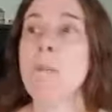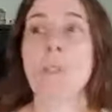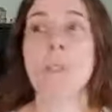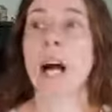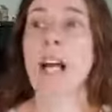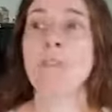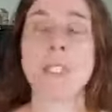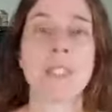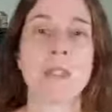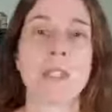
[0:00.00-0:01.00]
I've
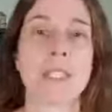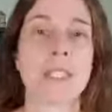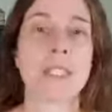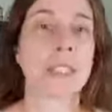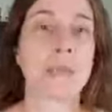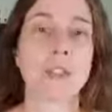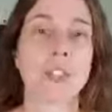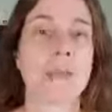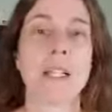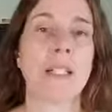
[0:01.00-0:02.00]
been using the same
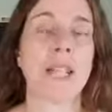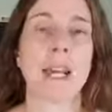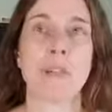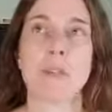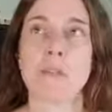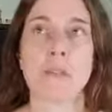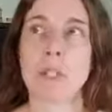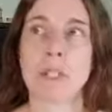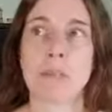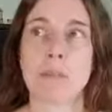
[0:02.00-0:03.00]
Gmail account
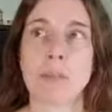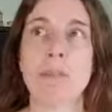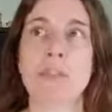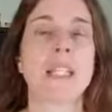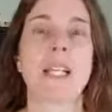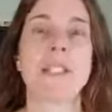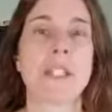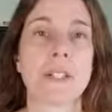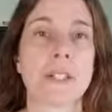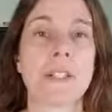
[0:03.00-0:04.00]
for over 10
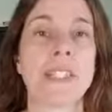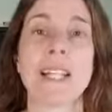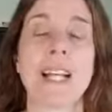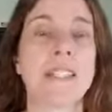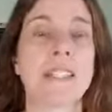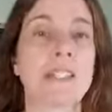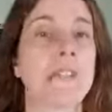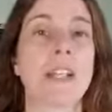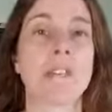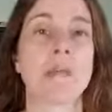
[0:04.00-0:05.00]
years and I still
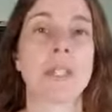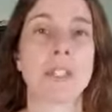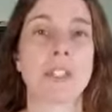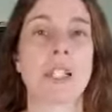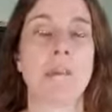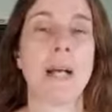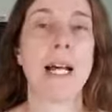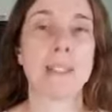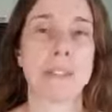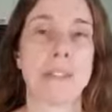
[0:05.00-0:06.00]
have never reached the
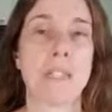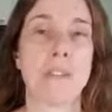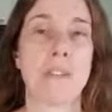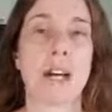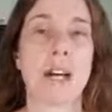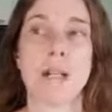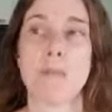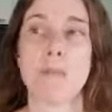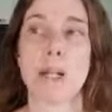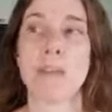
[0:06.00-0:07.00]
capacity of
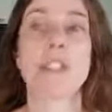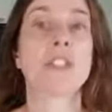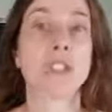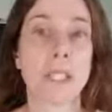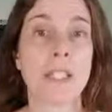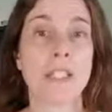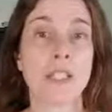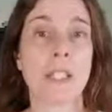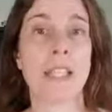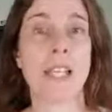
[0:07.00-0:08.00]
the storage
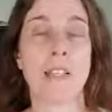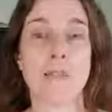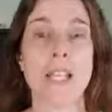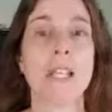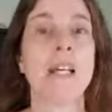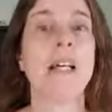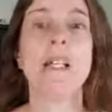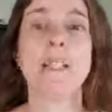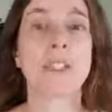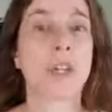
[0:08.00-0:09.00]
that they give me.
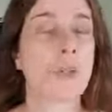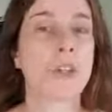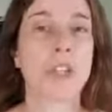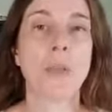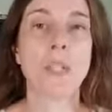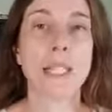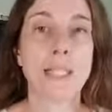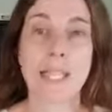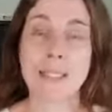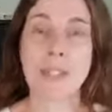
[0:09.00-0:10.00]
So don't let
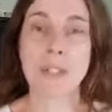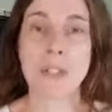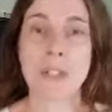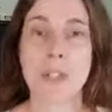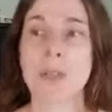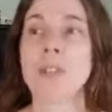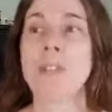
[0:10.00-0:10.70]
that deter you.